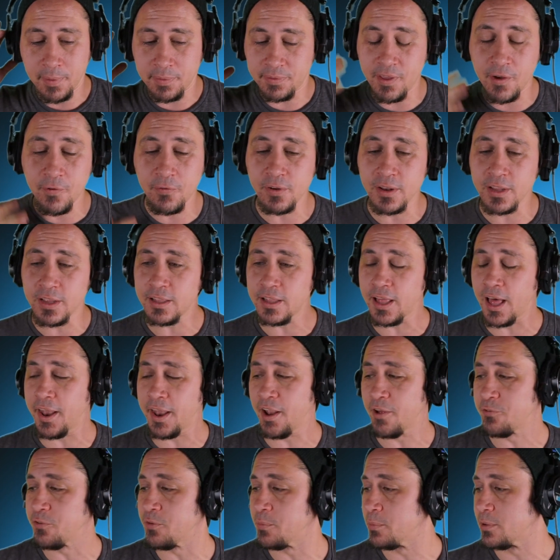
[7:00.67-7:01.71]
definitely glad
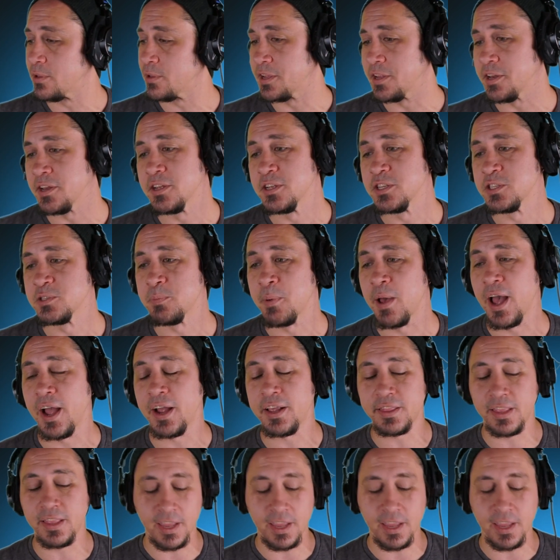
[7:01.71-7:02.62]
Alfred Molina is back.